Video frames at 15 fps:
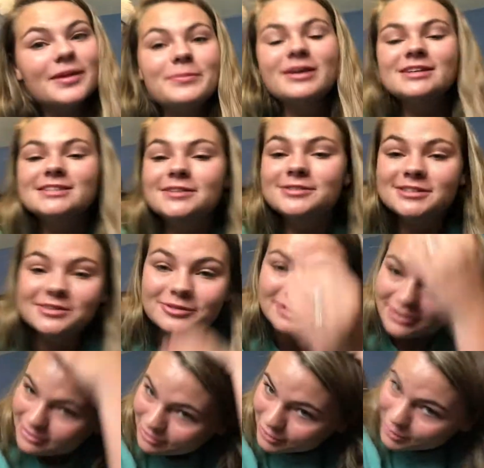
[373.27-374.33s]
because that was the
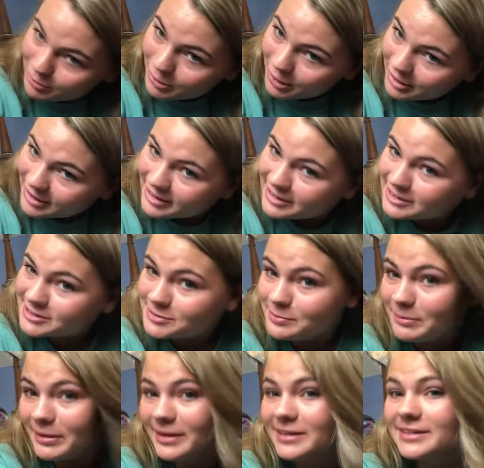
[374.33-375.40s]
only free parking
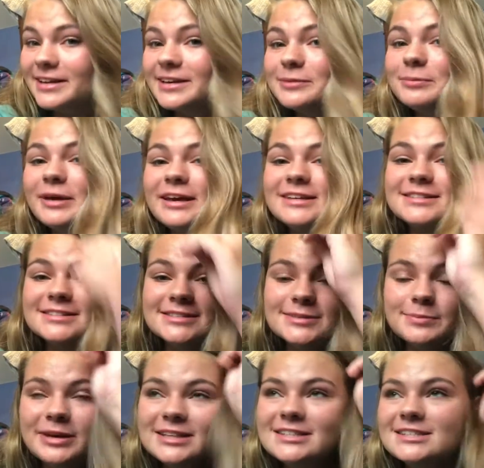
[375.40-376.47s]

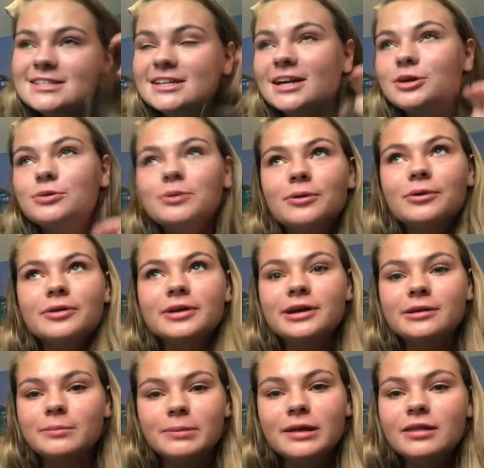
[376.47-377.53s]
spaces, and I knew we were only
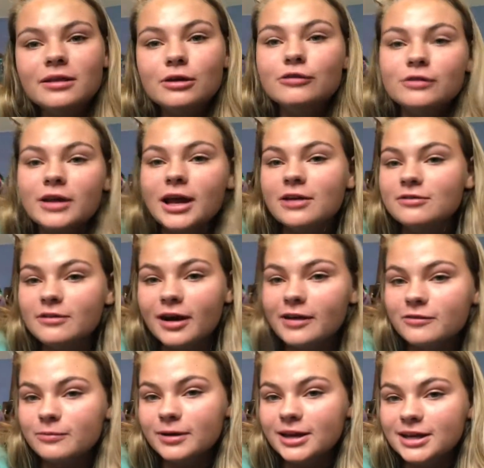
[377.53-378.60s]
going to be there for like
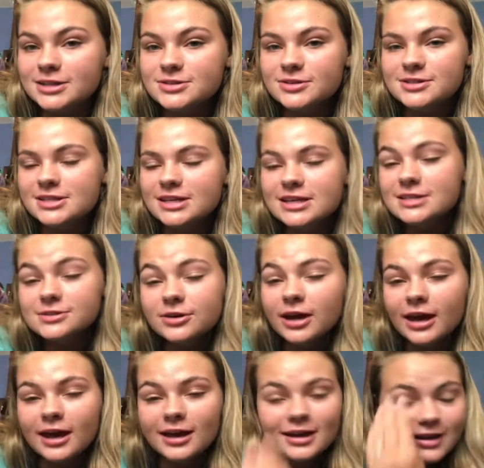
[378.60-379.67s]
5 minutes, I was like, it's
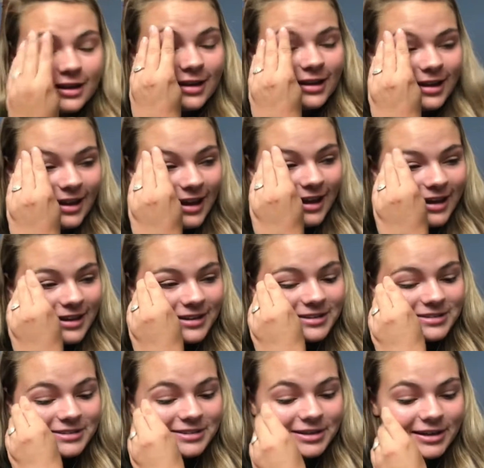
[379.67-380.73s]
okay.
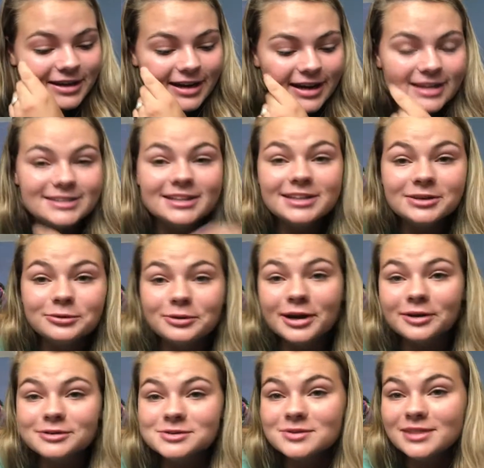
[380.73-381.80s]
And I did it
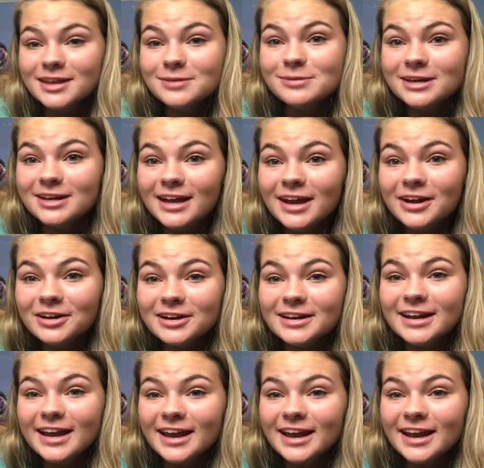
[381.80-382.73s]
when I was with Emmy and Aaron,